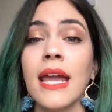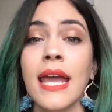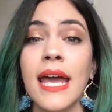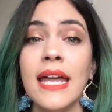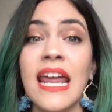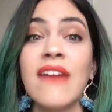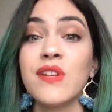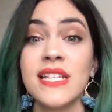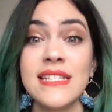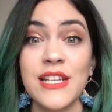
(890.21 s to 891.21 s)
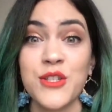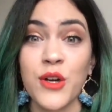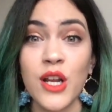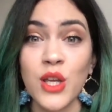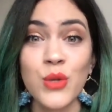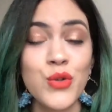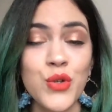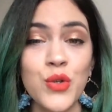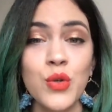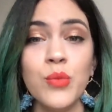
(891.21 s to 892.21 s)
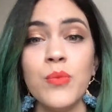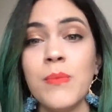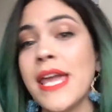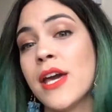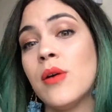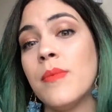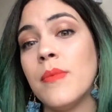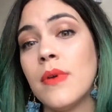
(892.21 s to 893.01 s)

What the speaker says: And ever since I started YouTube, makeup